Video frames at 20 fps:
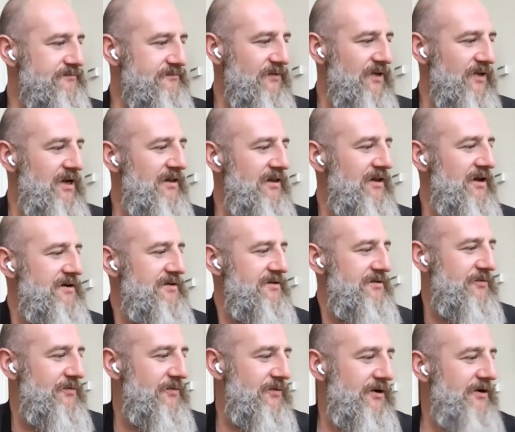a lot of the
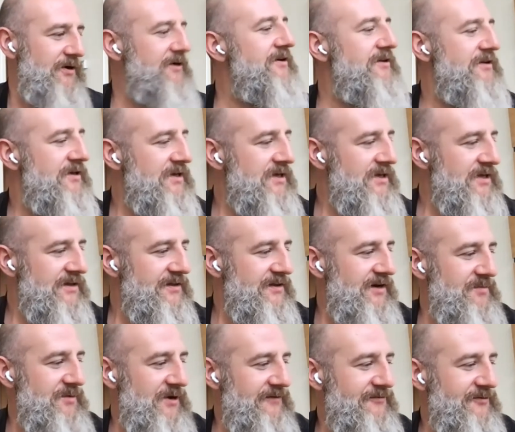work that
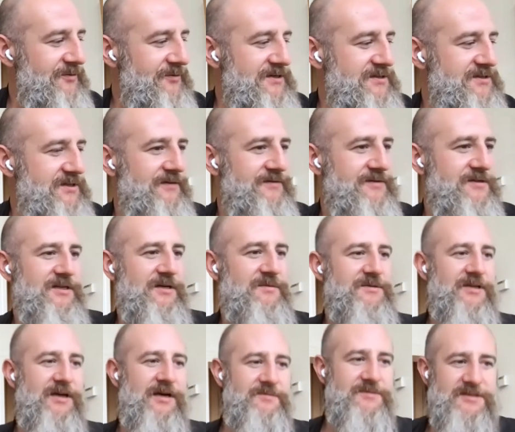I make for myself
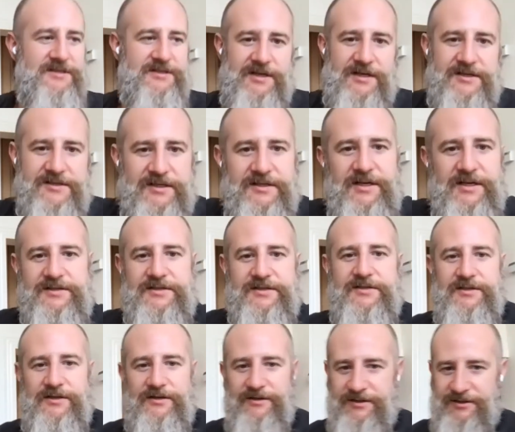sometimes doesn't
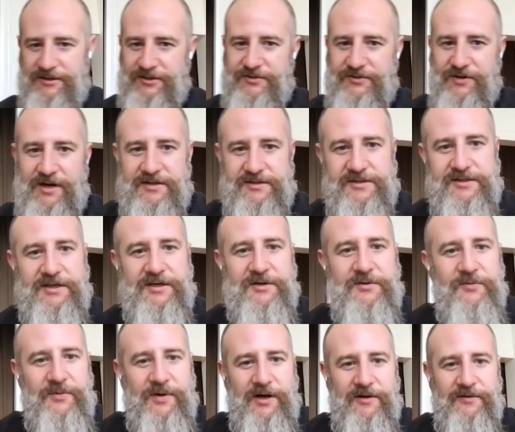necessarily
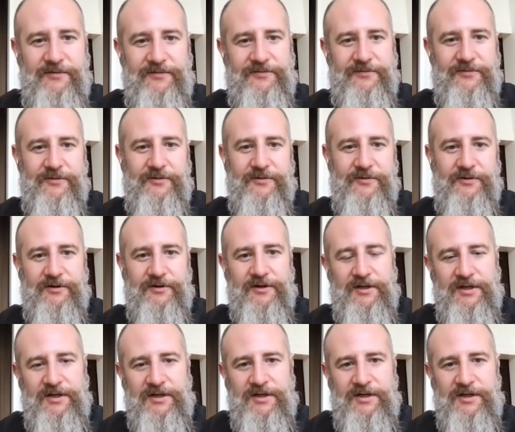translate well for